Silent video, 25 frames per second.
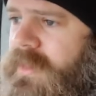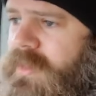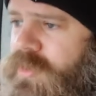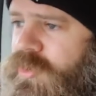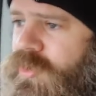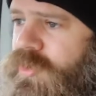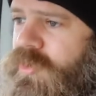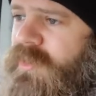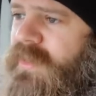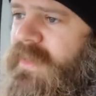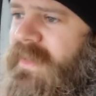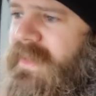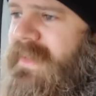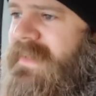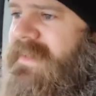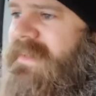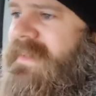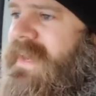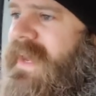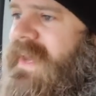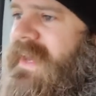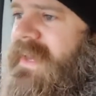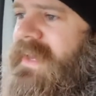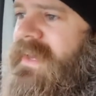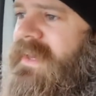Tuesday night
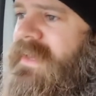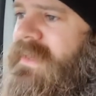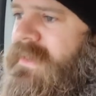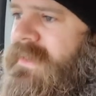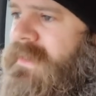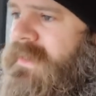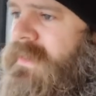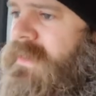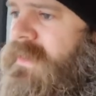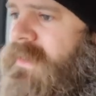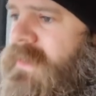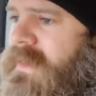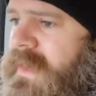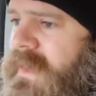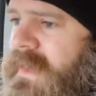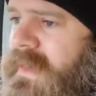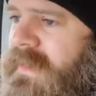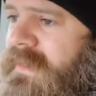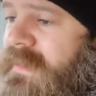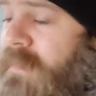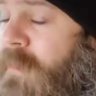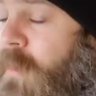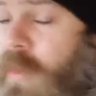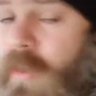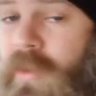check-in
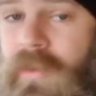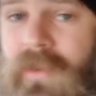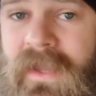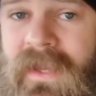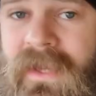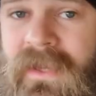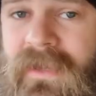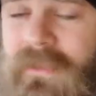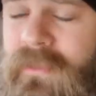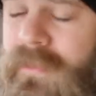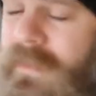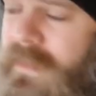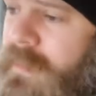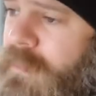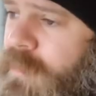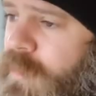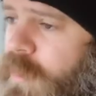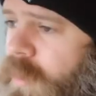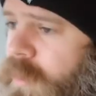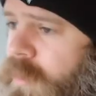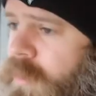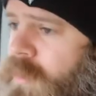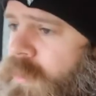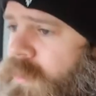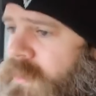tomorrow night with the
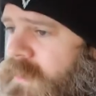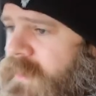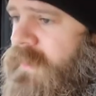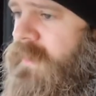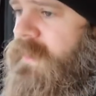Brotherhood.